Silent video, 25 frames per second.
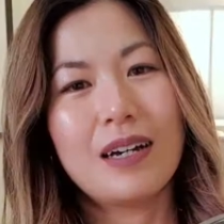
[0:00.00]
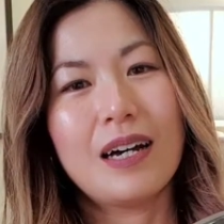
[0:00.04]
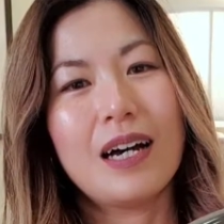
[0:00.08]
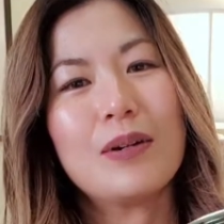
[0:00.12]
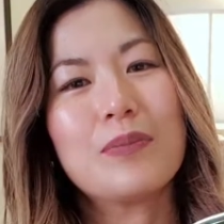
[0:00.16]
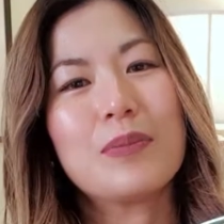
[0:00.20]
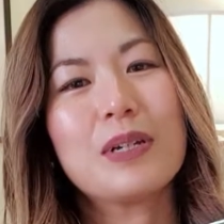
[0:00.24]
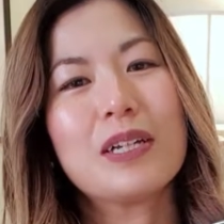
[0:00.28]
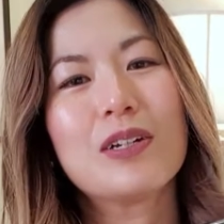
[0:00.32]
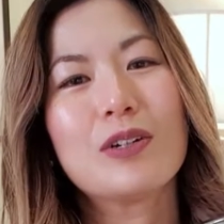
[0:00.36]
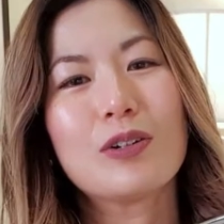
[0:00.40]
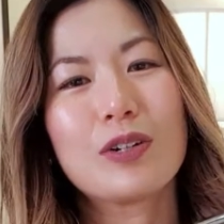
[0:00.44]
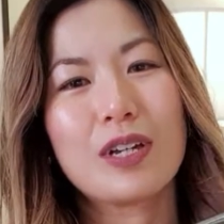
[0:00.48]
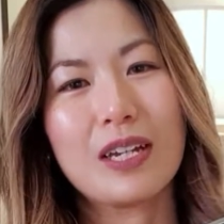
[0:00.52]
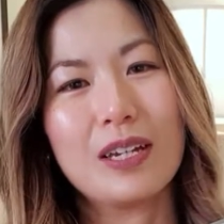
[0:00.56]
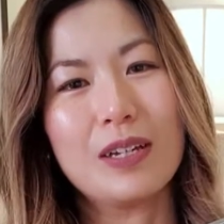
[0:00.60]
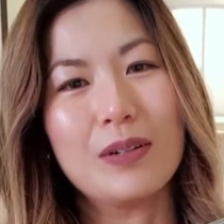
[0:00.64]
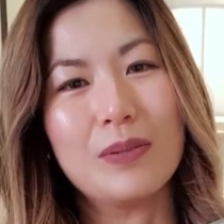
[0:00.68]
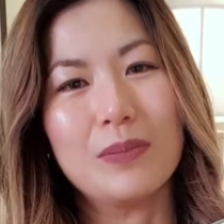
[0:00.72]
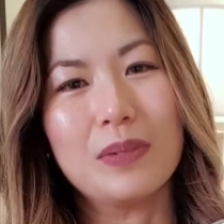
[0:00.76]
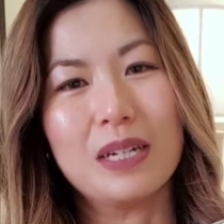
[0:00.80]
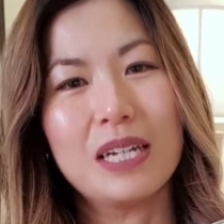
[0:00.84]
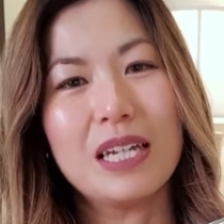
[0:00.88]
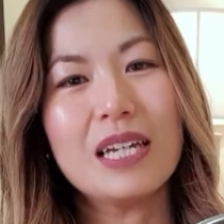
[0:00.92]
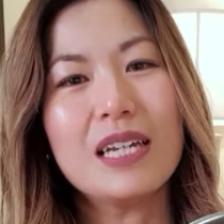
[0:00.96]
I mean, look at
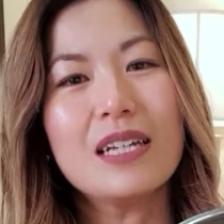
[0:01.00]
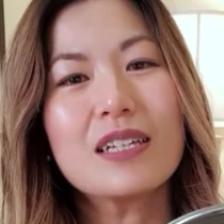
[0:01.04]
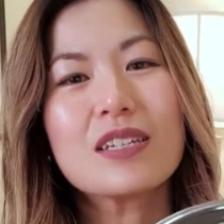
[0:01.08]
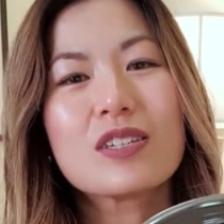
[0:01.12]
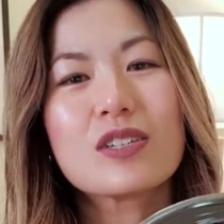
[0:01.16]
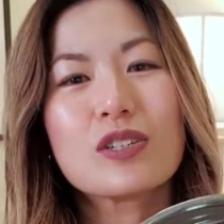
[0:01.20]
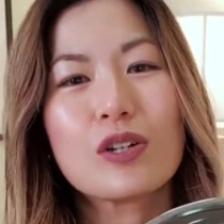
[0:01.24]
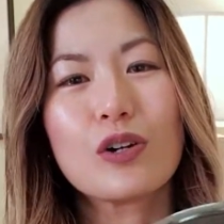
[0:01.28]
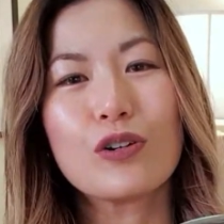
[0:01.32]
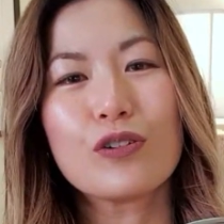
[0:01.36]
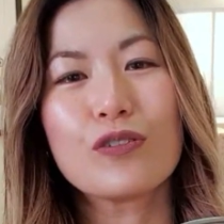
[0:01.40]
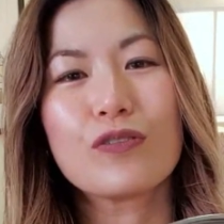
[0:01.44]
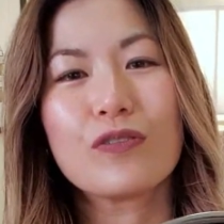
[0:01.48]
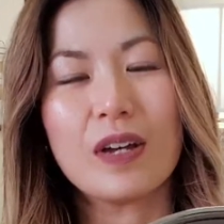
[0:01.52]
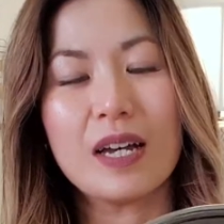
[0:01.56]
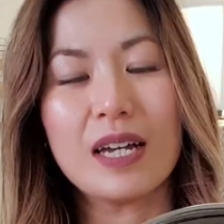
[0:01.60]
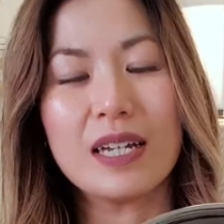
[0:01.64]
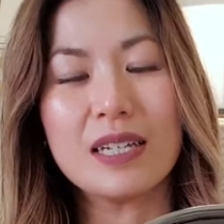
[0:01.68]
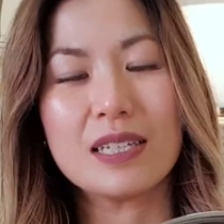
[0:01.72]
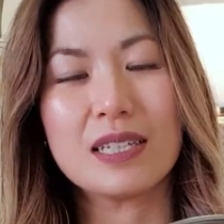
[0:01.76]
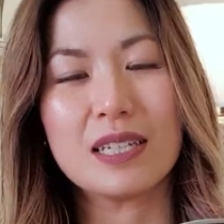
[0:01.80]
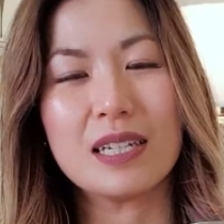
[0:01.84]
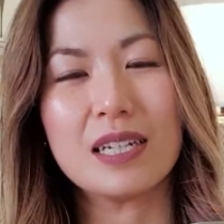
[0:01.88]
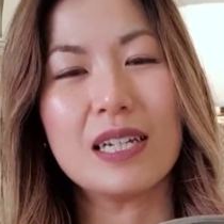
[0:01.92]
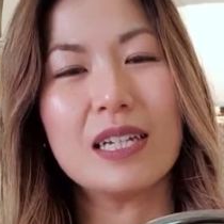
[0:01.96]
him. He is so
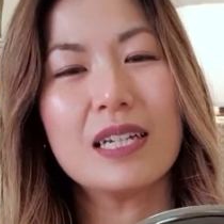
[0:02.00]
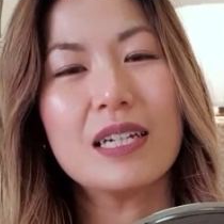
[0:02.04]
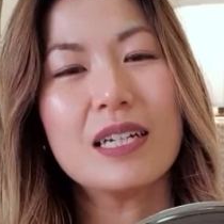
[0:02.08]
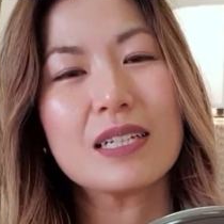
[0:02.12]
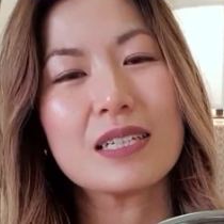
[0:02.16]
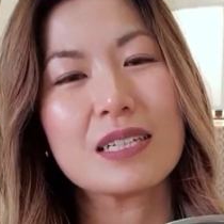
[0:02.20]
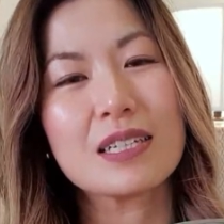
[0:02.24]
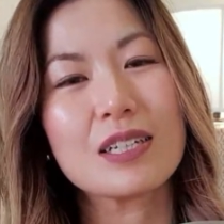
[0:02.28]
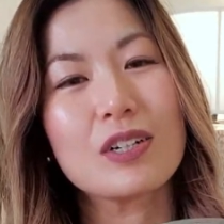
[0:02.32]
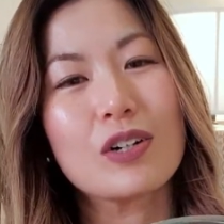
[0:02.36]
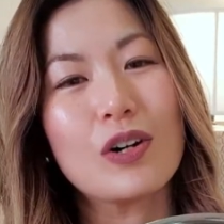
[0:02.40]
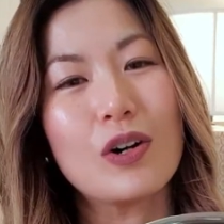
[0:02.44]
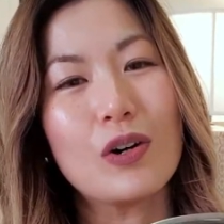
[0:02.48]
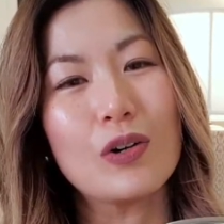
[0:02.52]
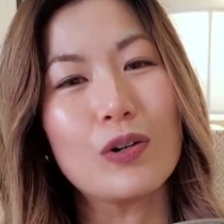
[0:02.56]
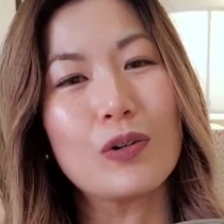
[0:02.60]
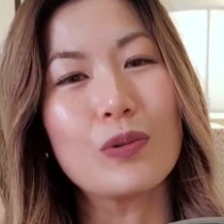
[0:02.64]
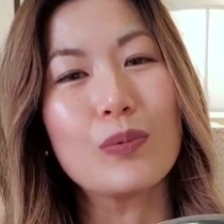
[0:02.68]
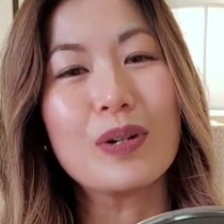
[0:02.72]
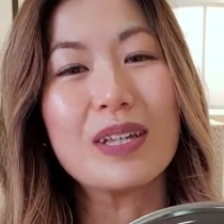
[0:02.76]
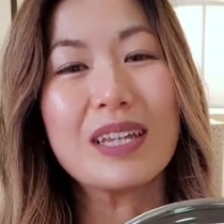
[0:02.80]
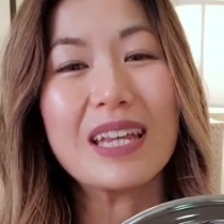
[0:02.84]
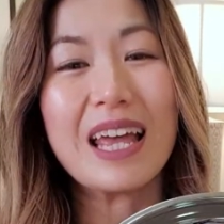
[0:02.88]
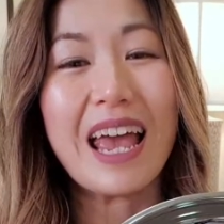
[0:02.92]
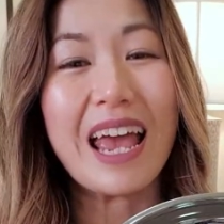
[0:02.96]
fancy. He doesn't go
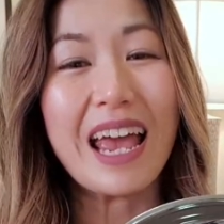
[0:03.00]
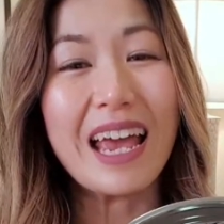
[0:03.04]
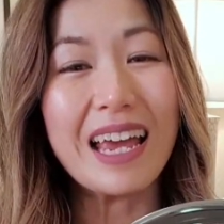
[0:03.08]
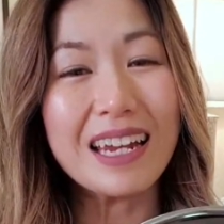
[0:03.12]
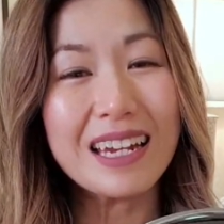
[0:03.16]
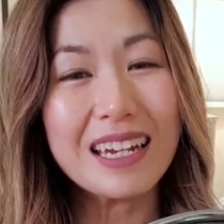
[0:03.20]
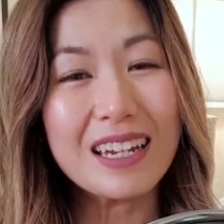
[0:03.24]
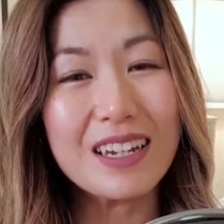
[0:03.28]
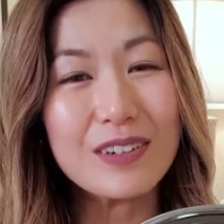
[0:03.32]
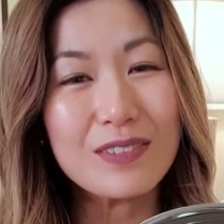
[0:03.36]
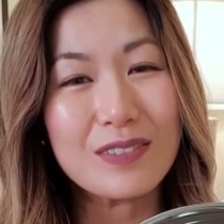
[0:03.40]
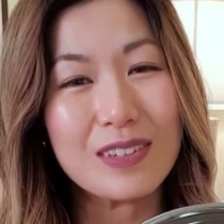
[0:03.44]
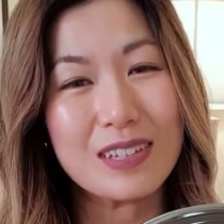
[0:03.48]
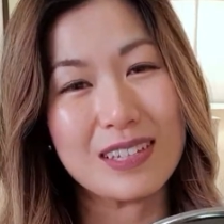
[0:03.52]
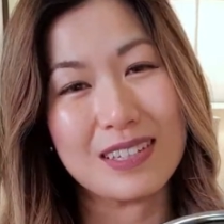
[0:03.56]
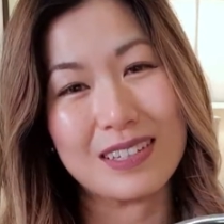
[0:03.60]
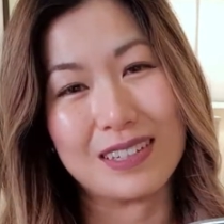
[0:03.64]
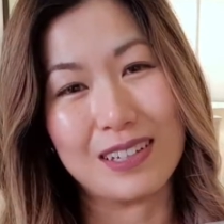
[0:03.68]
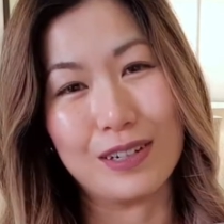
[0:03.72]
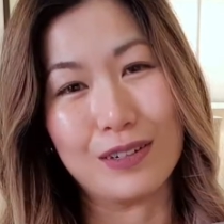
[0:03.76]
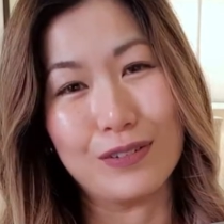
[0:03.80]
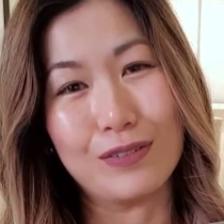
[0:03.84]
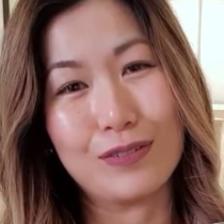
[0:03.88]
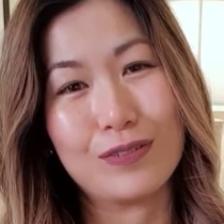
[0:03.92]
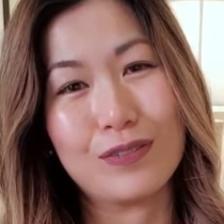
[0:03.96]
with any of the
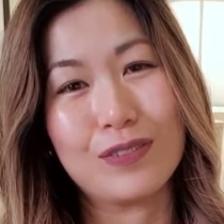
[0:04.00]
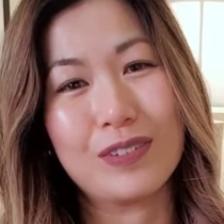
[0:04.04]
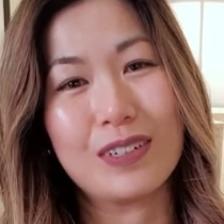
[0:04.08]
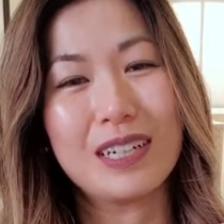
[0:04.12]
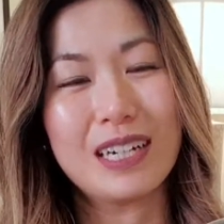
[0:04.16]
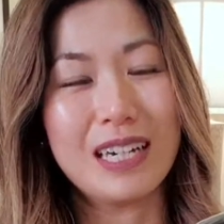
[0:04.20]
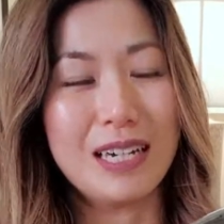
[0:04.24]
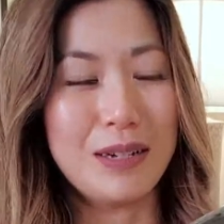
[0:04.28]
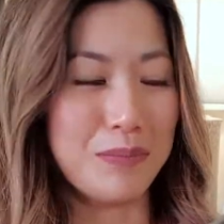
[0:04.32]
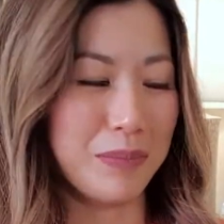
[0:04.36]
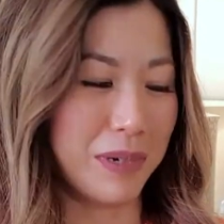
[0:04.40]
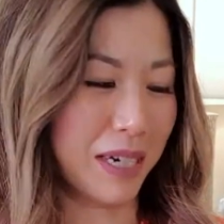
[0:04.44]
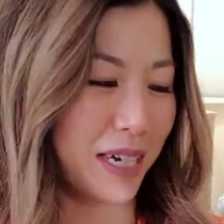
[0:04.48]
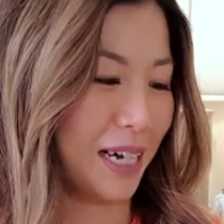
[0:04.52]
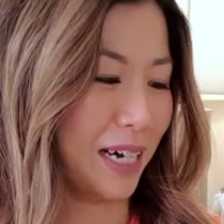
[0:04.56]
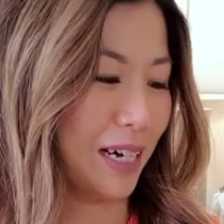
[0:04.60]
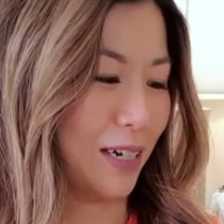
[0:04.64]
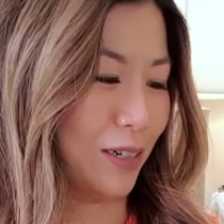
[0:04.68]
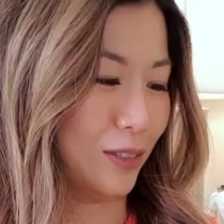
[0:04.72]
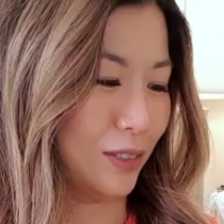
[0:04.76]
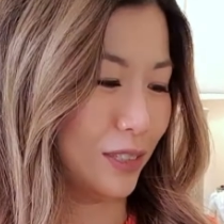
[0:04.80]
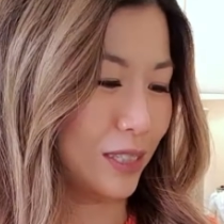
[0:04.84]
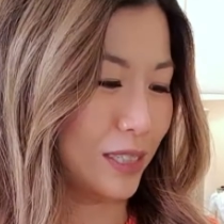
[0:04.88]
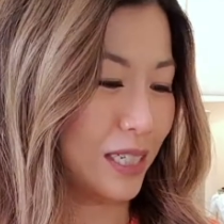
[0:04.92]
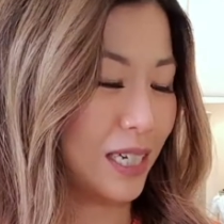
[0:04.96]
stuff in my
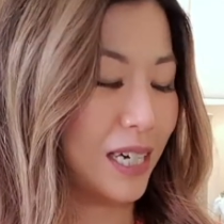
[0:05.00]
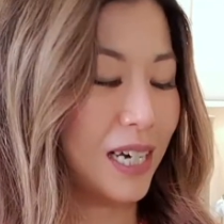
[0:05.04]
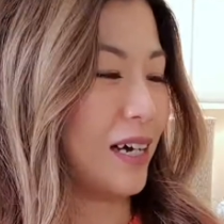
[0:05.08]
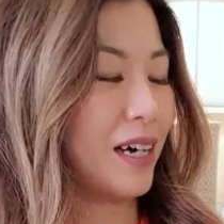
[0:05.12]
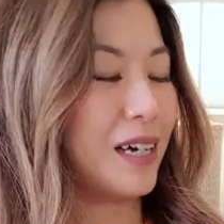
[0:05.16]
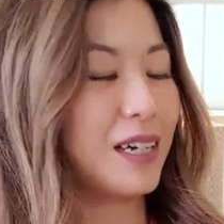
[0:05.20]
house.